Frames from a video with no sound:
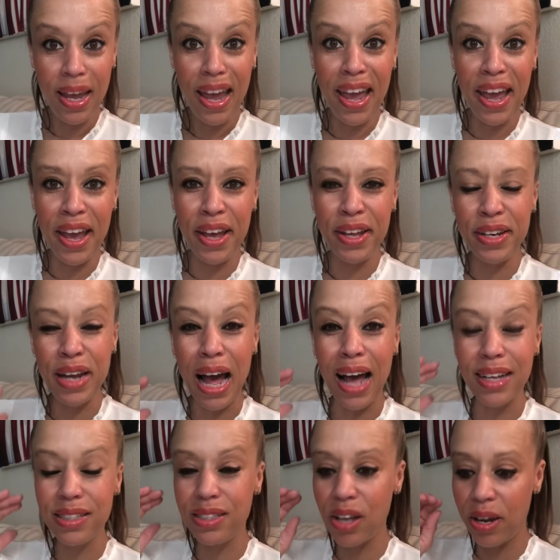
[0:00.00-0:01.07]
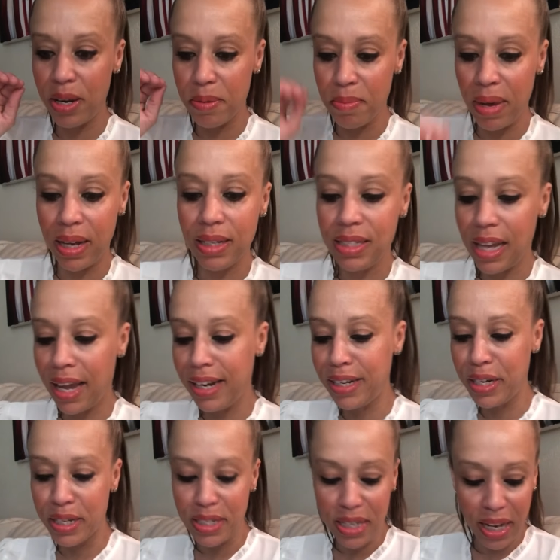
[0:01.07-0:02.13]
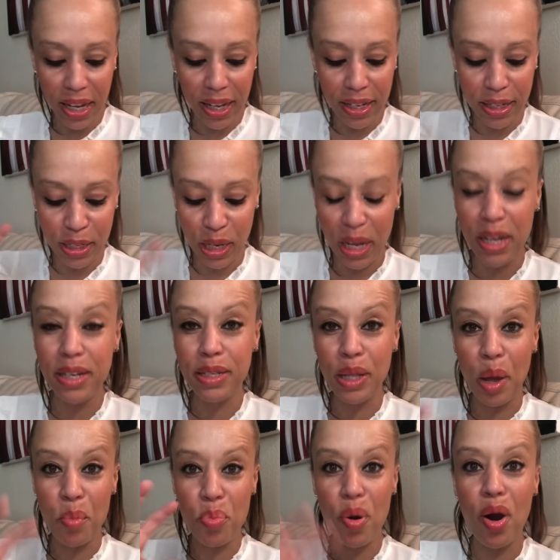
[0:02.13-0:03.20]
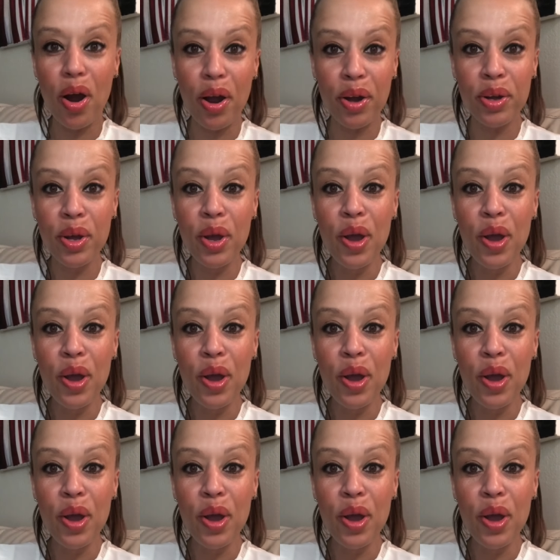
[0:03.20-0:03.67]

And I started meditating and digging and eating that part.